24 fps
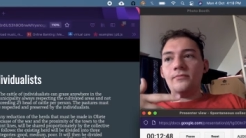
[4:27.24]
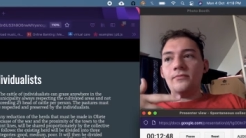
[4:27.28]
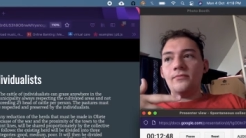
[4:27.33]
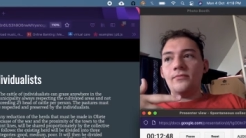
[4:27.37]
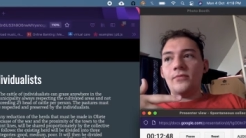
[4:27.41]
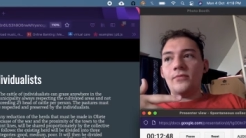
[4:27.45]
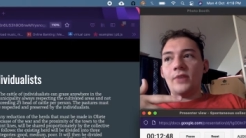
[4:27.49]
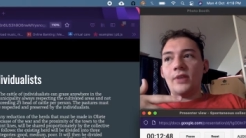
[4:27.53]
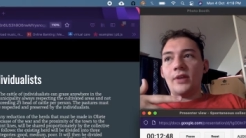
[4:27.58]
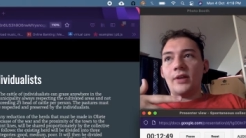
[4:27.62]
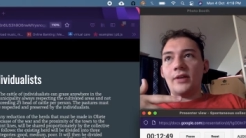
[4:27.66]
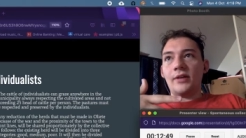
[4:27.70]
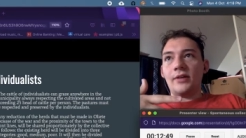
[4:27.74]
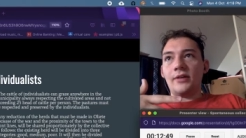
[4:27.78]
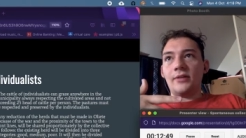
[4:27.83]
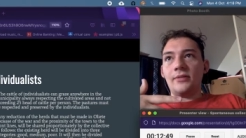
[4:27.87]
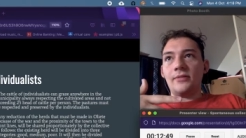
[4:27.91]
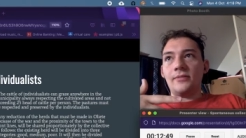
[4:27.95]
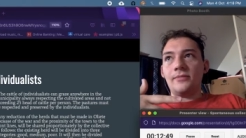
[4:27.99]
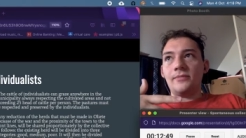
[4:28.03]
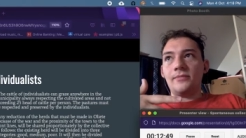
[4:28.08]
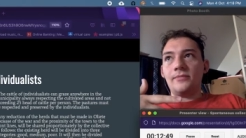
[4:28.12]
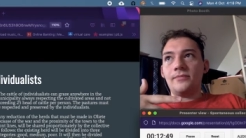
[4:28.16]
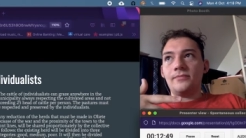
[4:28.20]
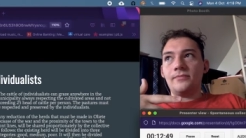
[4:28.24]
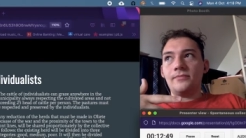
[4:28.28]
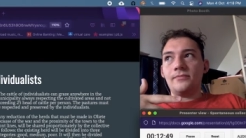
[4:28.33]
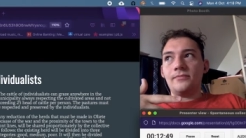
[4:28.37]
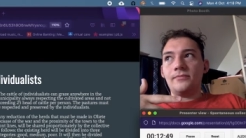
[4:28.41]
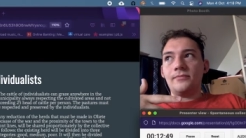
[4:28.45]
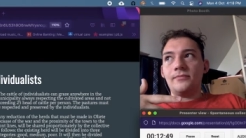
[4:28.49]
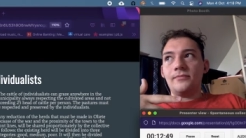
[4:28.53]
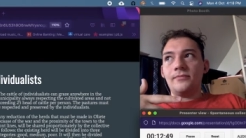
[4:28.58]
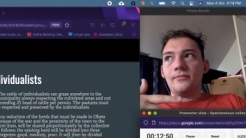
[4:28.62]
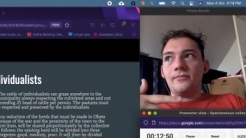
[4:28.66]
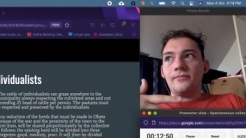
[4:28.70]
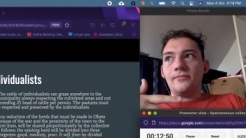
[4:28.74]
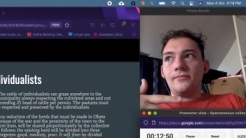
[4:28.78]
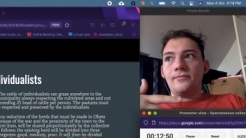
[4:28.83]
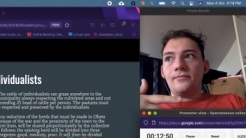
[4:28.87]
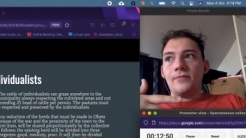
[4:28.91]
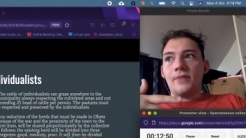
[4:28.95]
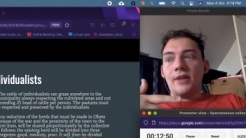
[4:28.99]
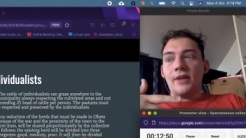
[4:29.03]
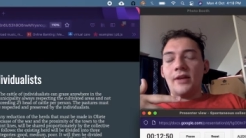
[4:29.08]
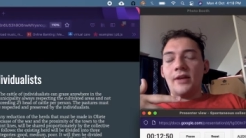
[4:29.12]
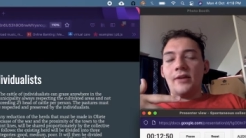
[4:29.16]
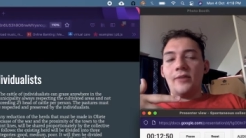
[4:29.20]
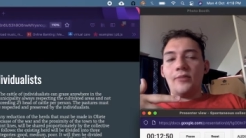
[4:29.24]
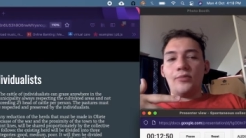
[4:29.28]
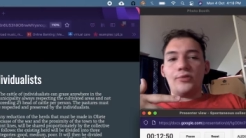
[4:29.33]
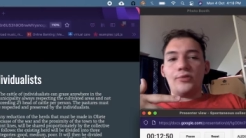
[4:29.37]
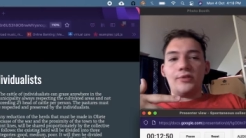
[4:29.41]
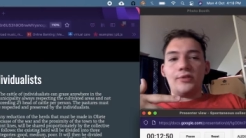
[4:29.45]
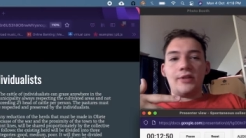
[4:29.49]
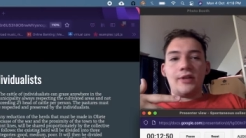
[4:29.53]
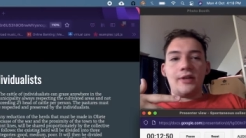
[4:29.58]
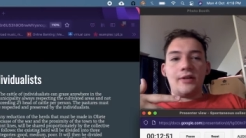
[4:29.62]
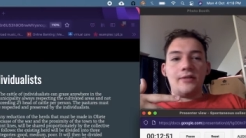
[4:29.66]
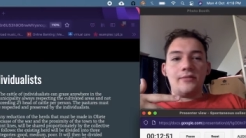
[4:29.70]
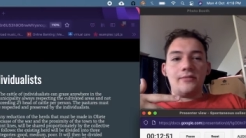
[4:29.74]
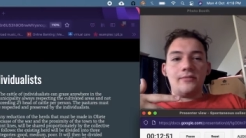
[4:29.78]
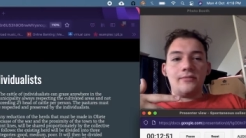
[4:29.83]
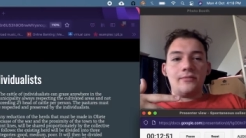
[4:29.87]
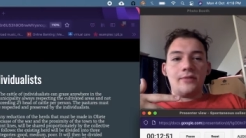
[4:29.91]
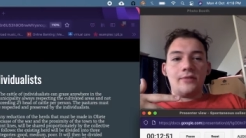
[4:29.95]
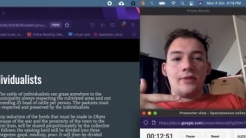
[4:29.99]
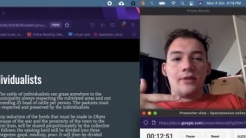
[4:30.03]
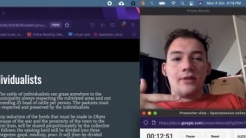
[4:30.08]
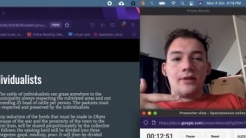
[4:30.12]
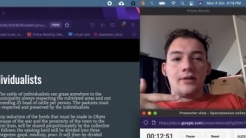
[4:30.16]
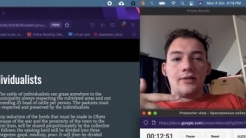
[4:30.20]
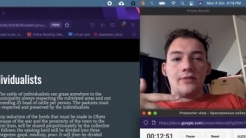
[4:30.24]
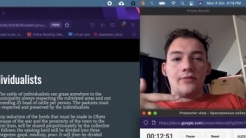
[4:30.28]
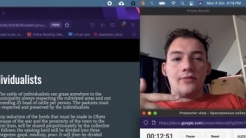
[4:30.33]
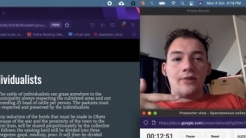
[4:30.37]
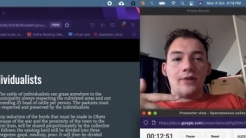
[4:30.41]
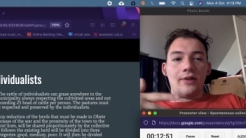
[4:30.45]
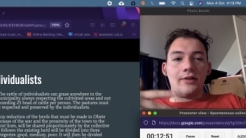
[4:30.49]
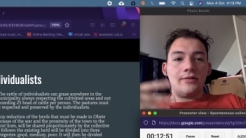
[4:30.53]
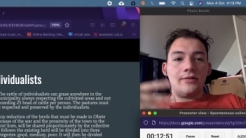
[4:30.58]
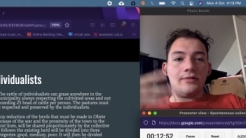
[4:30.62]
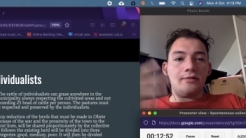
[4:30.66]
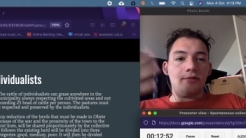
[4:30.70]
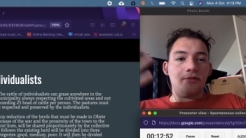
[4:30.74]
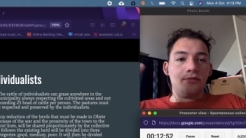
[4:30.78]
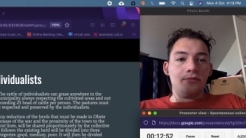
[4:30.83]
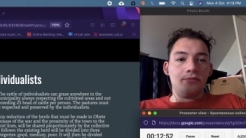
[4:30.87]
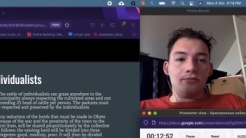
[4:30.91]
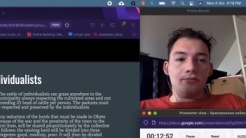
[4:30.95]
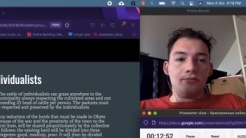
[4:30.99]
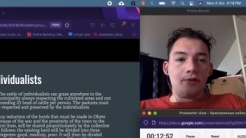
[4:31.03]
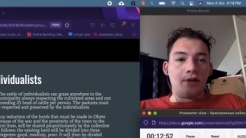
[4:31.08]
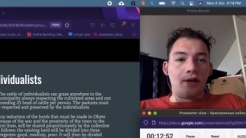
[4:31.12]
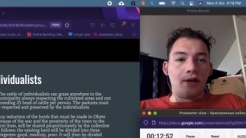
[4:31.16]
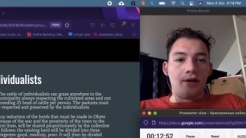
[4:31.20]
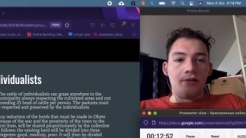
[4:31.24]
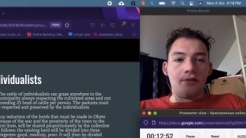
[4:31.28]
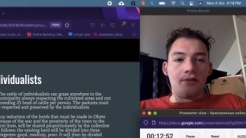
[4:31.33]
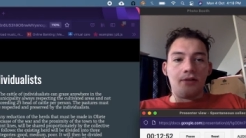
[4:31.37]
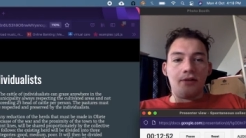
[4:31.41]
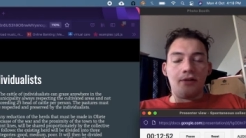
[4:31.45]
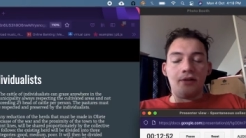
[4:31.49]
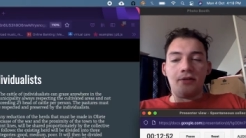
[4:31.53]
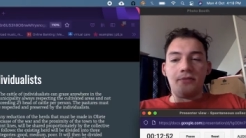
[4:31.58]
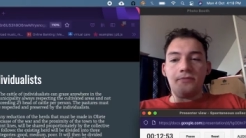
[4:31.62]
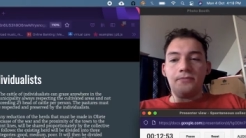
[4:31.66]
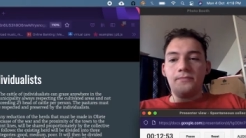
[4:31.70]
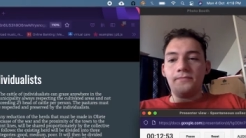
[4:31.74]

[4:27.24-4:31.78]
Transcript: like, 80% collectivized kind of thing.